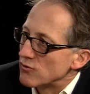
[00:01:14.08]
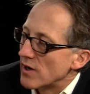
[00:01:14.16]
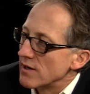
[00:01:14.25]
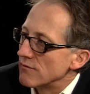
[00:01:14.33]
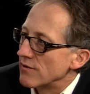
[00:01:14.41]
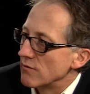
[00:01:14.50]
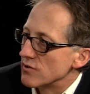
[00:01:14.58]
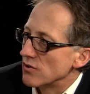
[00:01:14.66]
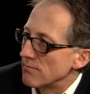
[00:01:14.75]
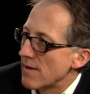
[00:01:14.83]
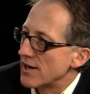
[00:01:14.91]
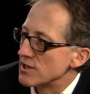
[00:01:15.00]
try and focus
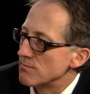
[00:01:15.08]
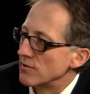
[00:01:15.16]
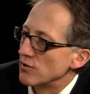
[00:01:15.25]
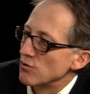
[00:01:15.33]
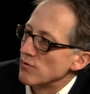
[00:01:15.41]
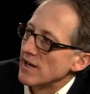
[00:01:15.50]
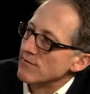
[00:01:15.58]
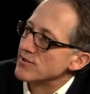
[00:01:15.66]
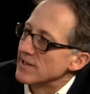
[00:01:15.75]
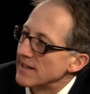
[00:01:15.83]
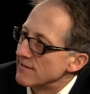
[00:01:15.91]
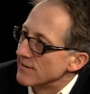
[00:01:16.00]
on management who have
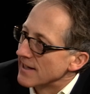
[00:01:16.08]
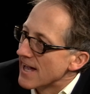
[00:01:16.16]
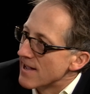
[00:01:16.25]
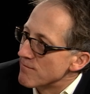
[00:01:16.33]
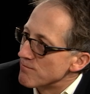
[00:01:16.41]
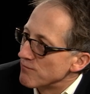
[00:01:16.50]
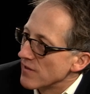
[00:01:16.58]
skin in the game.